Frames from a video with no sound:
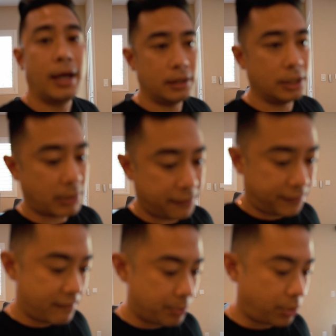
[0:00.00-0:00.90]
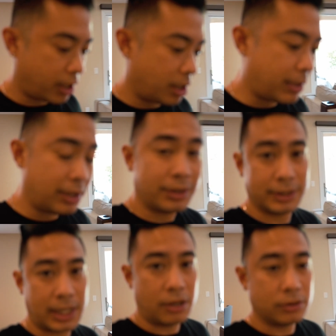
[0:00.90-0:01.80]
I think my favorite part about
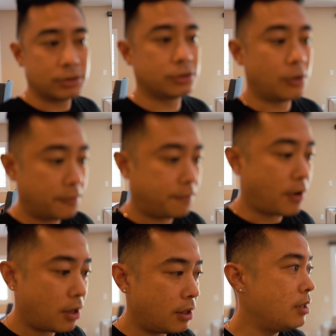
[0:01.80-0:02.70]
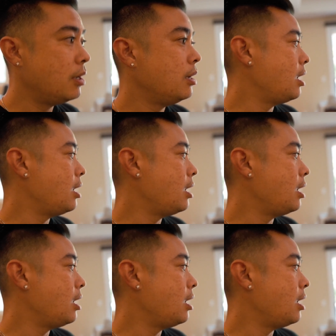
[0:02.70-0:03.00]
this house so far,